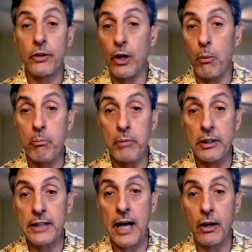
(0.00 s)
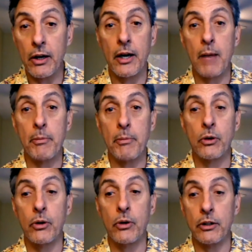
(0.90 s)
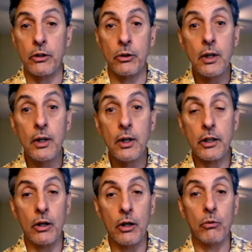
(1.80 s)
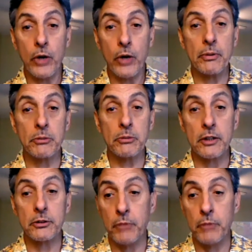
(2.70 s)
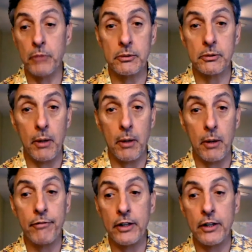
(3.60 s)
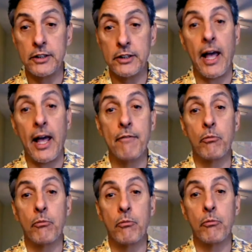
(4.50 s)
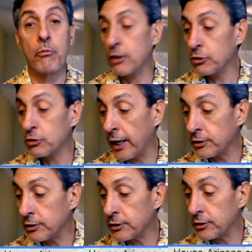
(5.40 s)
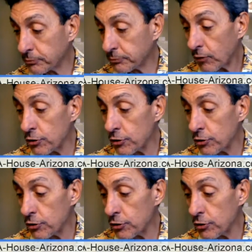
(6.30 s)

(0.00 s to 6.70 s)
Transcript: so they don't miss out on an opportunity to, you know, reap as much as benefit as they can from raising those rates.